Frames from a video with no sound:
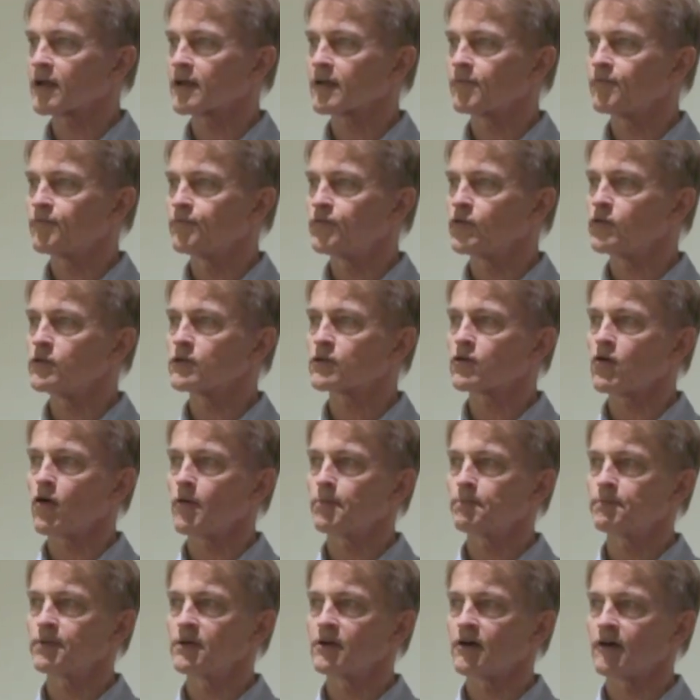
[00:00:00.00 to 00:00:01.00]
full
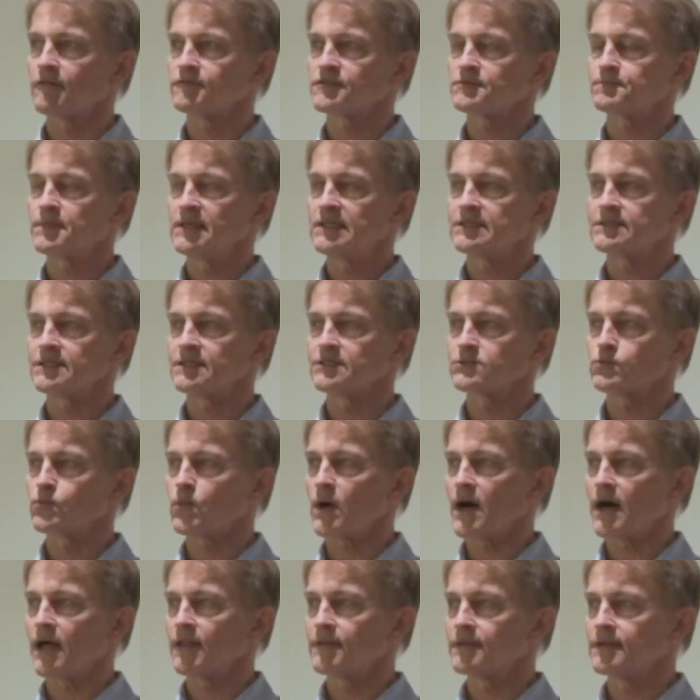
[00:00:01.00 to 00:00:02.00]
copy of species
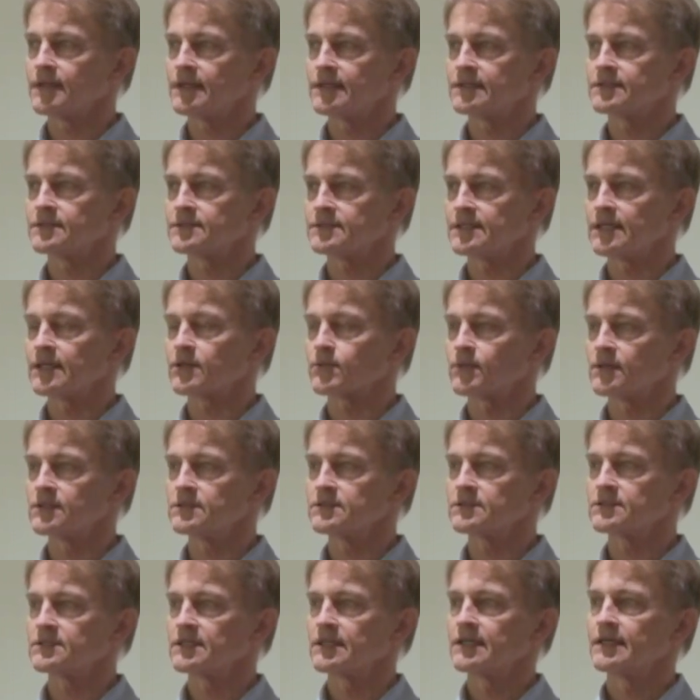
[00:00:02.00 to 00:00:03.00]
1
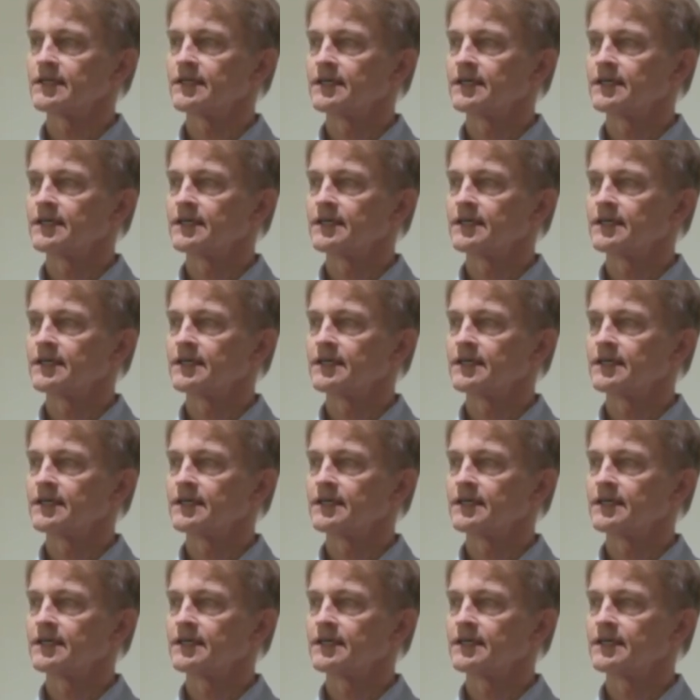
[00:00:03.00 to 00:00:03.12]
sequence,